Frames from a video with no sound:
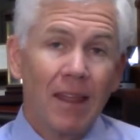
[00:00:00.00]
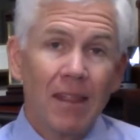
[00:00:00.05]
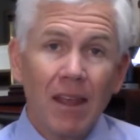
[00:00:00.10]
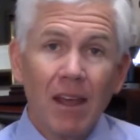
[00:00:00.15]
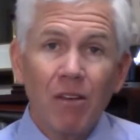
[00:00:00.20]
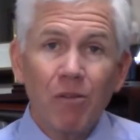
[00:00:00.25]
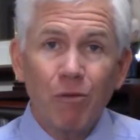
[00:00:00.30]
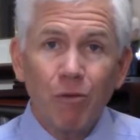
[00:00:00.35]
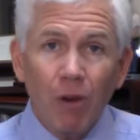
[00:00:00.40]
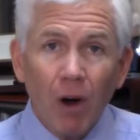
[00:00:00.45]

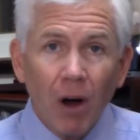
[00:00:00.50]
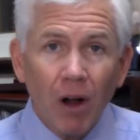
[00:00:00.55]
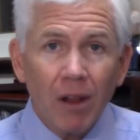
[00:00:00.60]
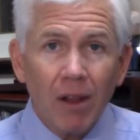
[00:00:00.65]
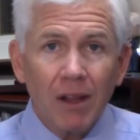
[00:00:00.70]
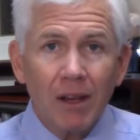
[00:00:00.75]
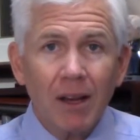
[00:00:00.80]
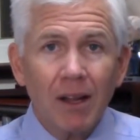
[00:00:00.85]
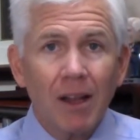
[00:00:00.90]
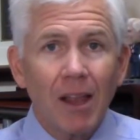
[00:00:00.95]
They've
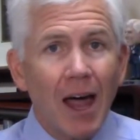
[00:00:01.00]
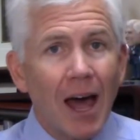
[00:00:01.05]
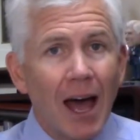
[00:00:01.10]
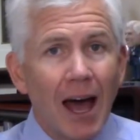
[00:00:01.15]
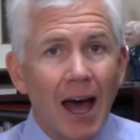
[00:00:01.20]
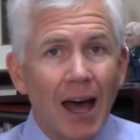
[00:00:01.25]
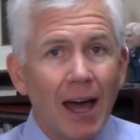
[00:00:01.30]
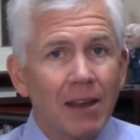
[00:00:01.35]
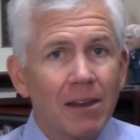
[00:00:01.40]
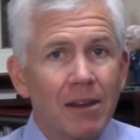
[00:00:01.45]
fallen a
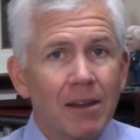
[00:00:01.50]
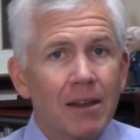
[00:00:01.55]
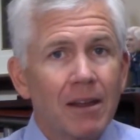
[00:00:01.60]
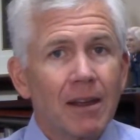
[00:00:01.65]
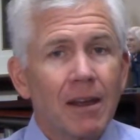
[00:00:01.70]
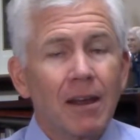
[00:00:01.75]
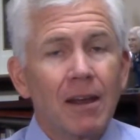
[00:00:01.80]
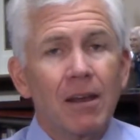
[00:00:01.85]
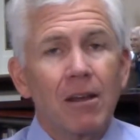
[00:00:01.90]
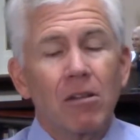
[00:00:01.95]
lot,
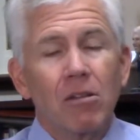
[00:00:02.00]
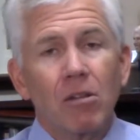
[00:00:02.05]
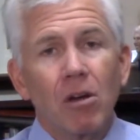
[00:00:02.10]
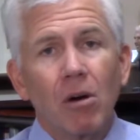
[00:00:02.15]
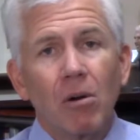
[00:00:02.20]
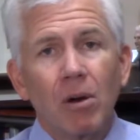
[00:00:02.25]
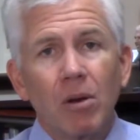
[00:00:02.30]
though